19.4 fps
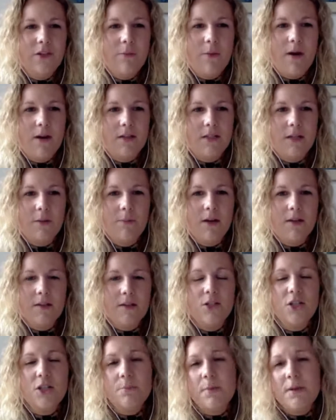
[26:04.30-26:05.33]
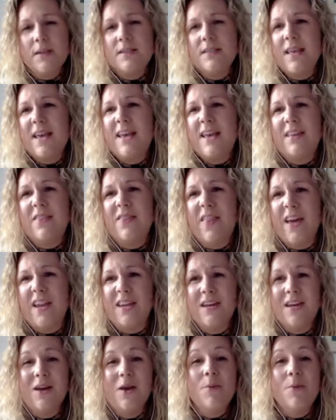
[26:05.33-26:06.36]
to the marketing person, just because they can
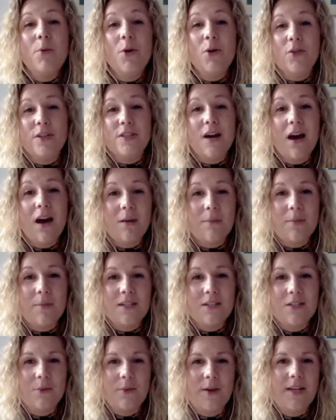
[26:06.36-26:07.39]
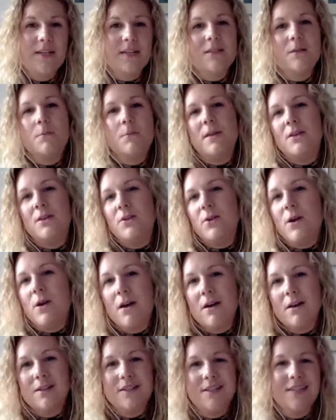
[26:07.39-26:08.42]
then put the time into it. It doesn't mean you
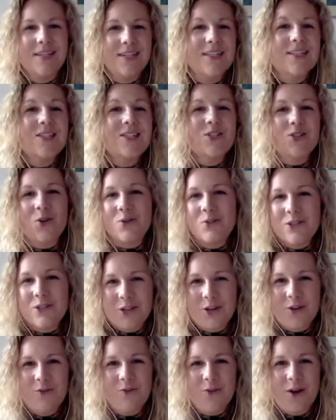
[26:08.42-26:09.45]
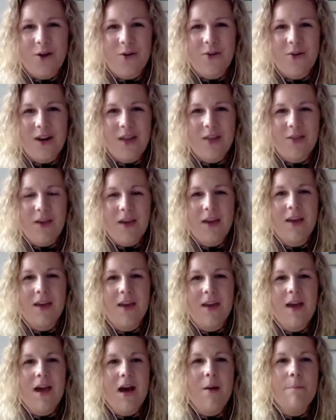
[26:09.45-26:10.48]
can't consult over it or anything,
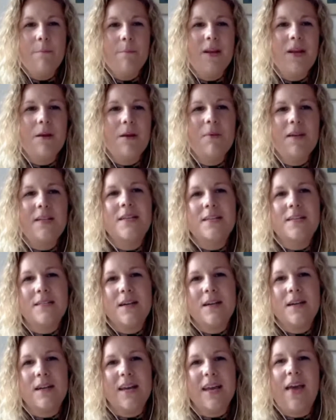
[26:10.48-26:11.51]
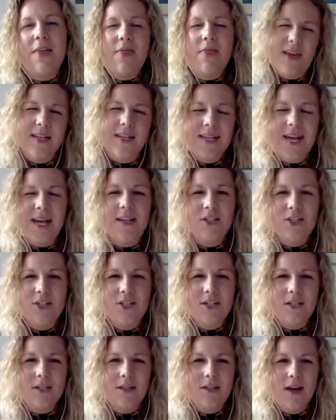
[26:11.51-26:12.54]
but it means it's going to get the
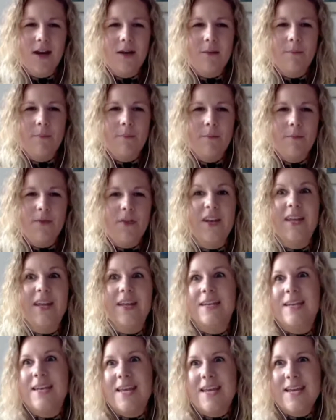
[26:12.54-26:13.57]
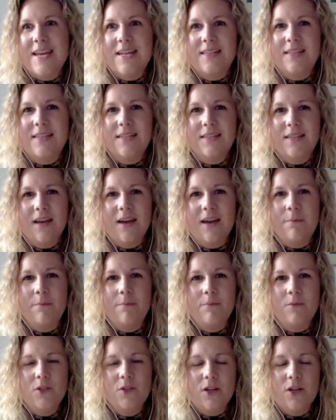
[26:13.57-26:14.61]
attention that it needs
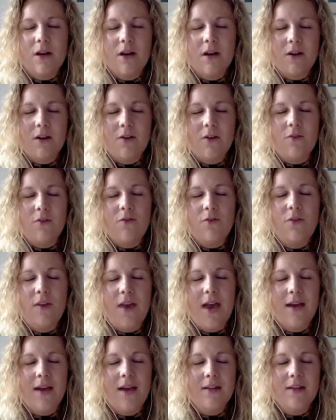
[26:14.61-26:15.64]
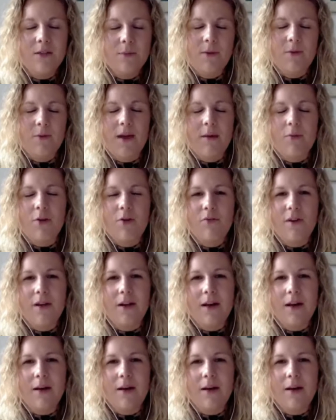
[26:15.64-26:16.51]
to kind of, to build that profile up.